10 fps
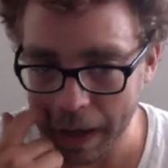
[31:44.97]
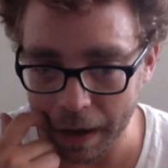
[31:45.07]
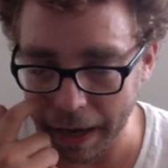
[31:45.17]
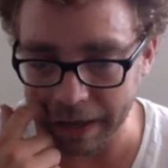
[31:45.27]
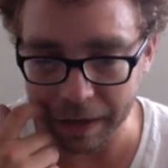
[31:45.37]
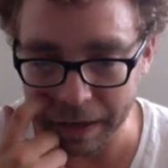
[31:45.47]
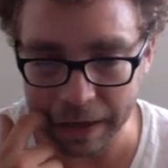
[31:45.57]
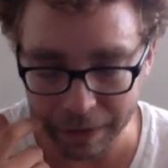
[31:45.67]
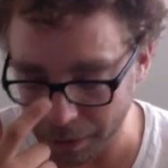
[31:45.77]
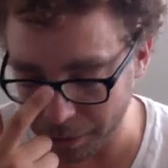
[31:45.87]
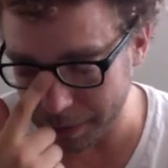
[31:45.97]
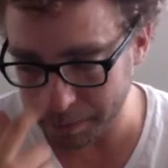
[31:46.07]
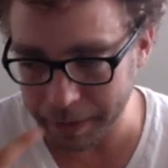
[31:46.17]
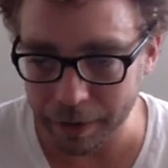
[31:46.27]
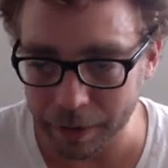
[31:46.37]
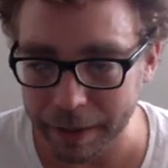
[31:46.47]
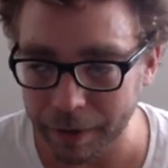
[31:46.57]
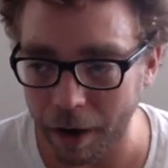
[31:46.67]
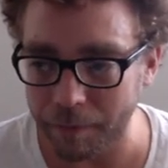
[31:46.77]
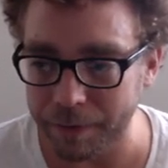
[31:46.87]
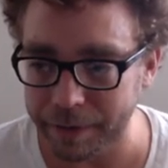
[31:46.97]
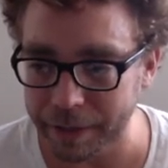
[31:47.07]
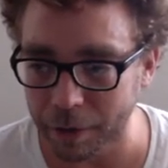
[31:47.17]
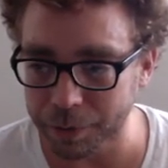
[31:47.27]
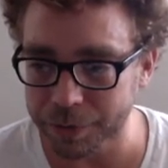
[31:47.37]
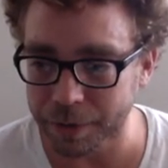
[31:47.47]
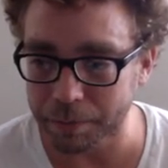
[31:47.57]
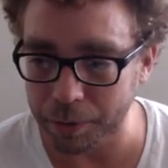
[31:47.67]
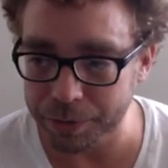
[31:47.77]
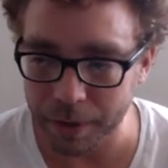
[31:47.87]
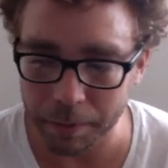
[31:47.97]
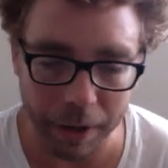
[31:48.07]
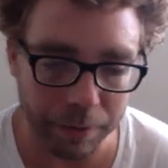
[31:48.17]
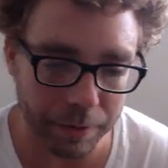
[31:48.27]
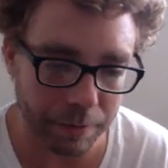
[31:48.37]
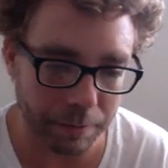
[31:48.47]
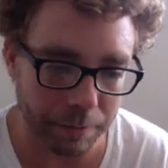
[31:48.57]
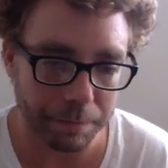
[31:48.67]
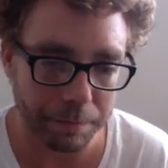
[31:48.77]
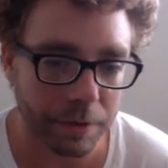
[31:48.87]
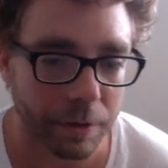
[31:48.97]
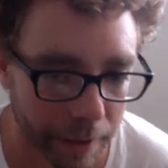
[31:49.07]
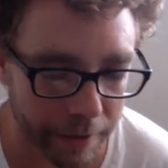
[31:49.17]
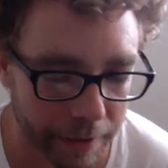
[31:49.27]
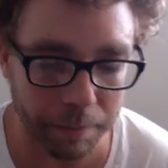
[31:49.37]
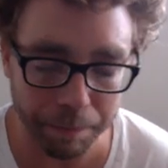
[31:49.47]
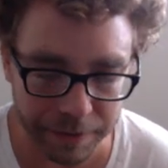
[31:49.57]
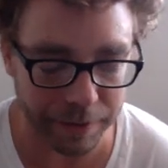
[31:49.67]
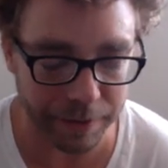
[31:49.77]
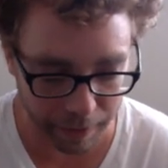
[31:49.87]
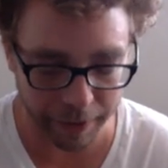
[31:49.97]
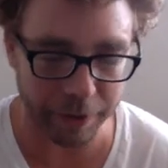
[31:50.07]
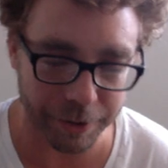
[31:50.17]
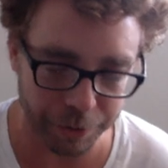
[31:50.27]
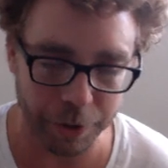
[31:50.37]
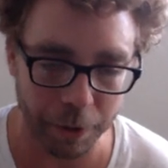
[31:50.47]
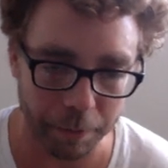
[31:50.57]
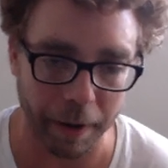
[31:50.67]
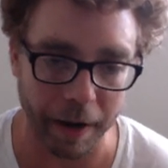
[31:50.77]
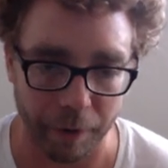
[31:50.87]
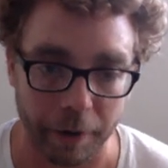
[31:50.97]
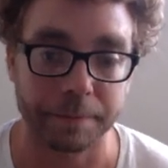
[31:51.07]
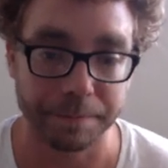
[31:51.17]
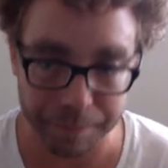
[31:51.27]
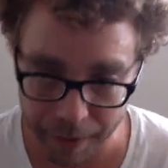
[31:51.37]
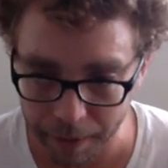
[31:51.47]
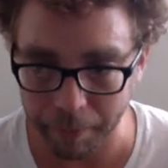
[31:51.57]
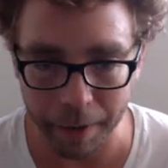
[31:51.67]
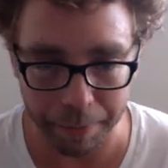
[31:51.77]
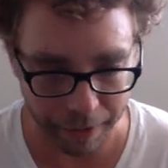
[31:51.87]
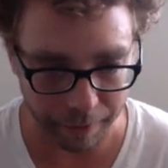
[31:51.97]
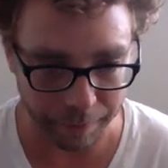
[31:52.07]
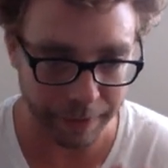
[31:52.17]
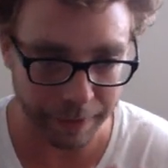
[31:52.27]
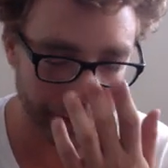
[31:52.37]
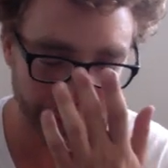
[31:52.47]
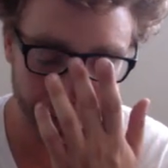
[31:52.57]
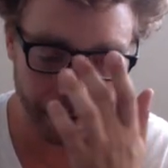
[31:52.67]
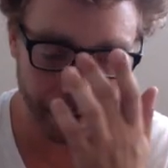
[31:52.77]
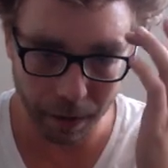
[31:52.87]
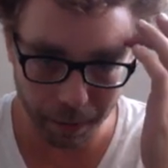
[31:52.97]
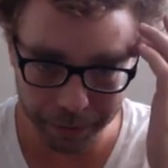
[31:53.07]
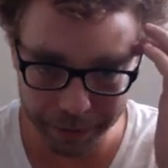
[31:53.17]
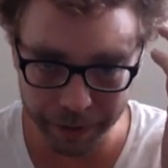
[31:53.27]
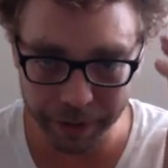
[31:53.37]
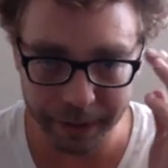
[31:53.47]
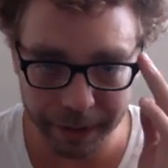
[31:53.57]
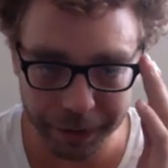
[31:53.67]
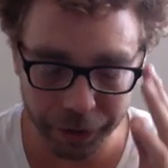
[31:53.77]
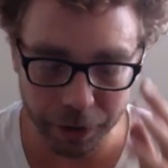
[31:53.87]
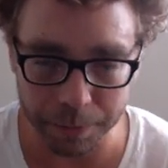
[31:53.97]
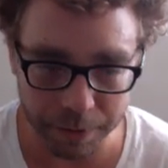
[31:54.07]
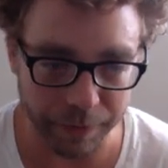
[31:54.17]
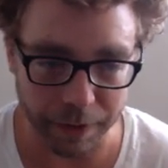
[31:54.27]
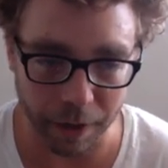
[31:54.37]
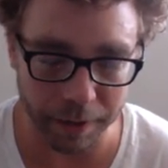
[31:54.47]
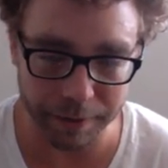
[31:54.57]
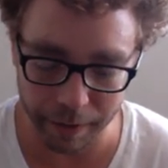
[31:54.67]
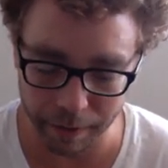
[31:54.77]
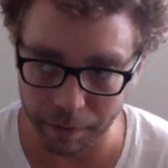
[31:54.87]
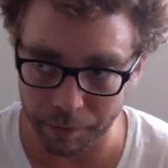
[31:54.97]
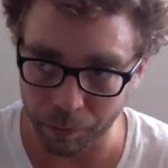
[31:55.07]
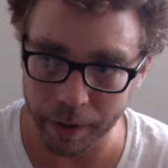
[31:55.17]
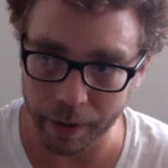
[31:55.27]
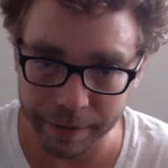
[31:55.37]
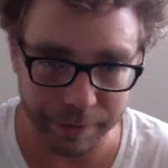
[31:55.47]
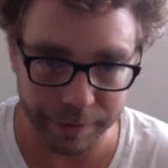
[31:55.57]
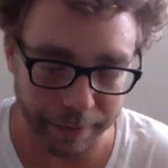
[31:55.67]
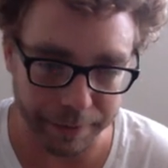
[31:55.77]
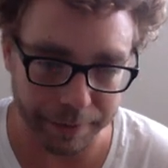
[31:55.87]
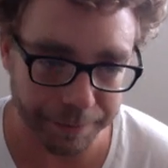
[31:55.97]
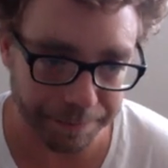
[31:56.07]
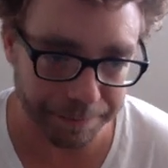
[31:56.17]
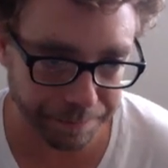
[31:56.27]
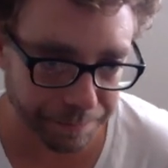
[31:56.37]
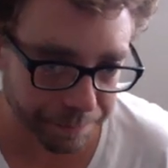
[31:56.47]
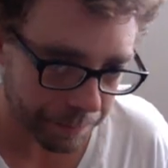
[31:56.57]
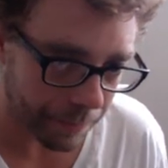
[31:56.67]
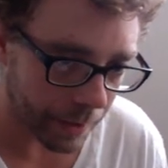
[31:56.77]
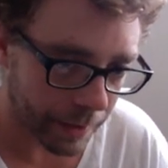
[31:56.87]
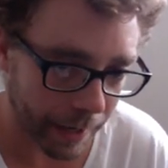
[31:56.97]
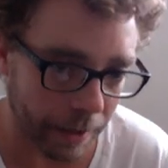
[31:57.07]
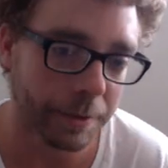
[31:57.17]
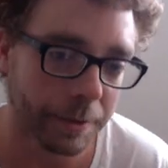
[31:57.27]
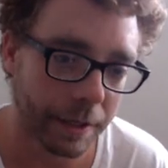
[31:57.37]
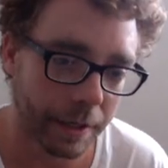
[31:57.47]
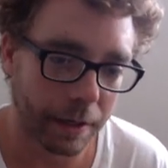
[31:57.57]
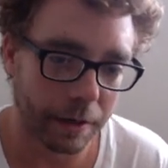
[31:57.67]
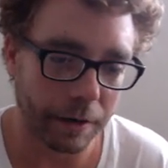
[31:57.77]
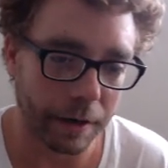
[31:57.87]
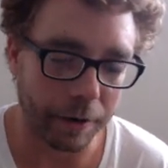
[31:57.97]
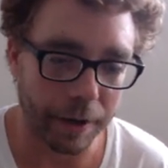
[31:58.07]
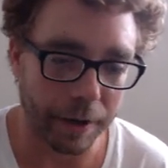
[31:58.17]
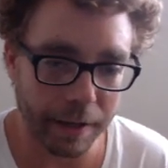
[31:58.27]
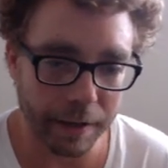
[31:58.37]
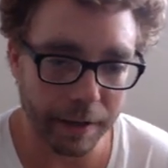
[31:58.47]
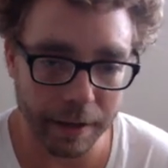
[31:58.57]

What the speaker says: and he obviously knows the most about. He's the best Lakers YouTuber by far, in my opinion. Just in terms of the content of what he says. Now he